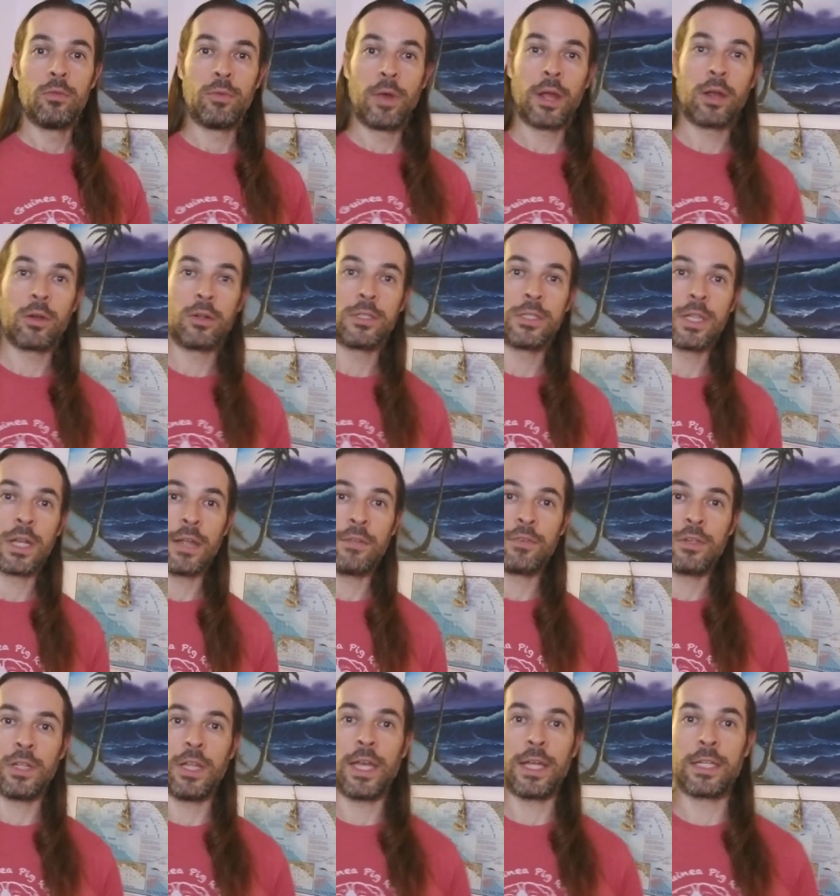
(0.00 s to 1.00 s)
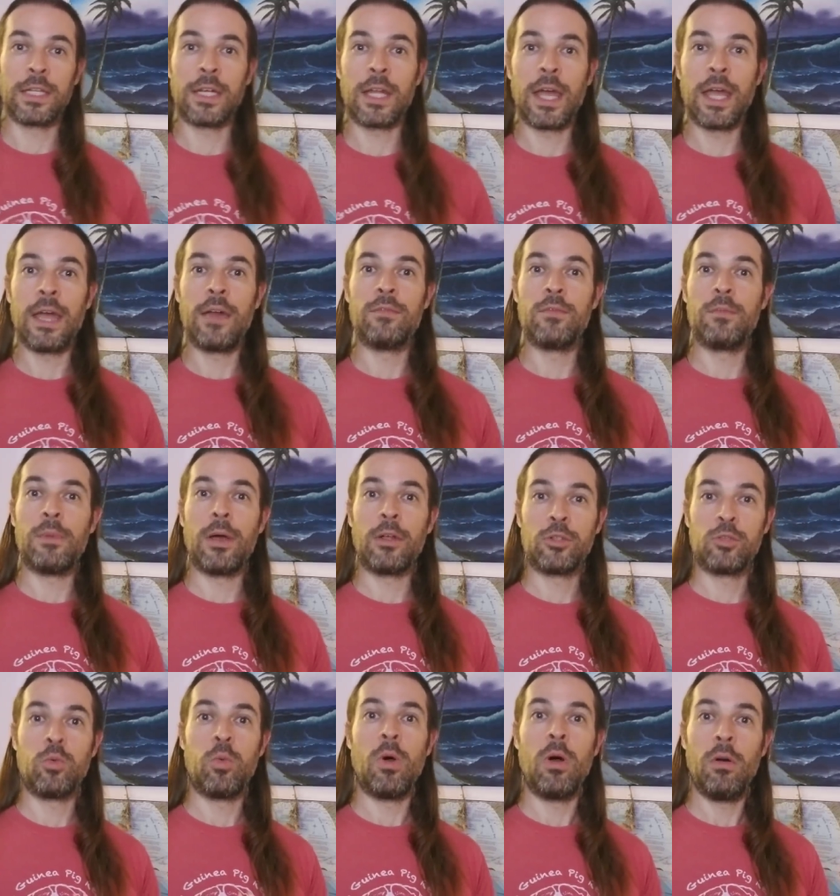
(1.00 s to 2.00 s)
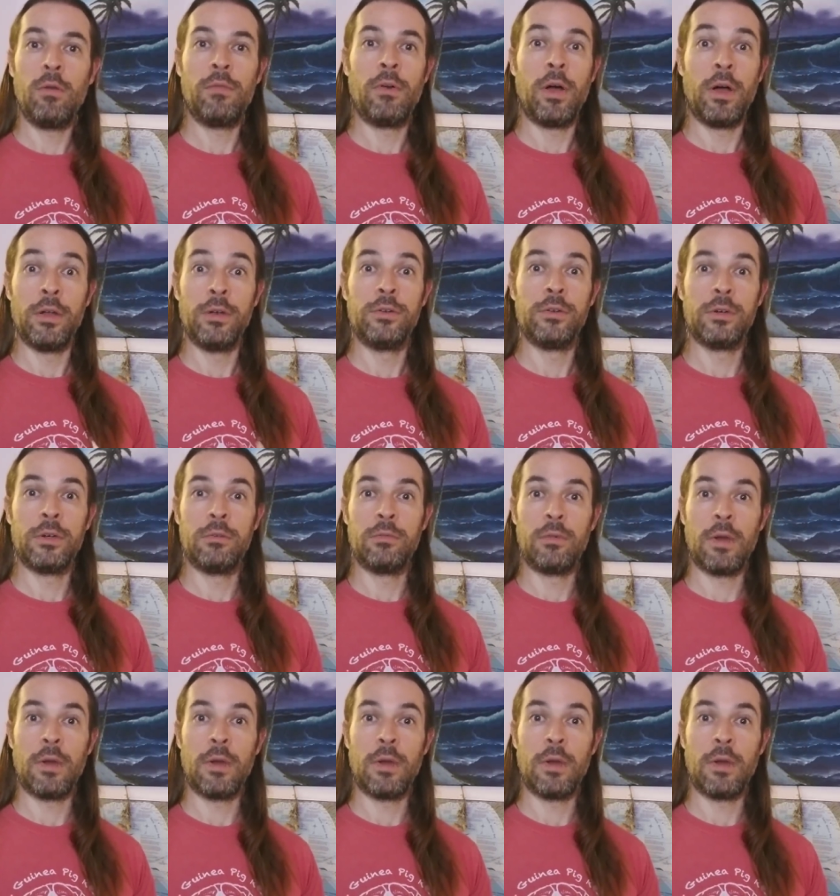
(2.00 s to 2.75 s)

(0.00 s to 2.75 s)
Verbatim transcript: records that I've collected. I have about 1,200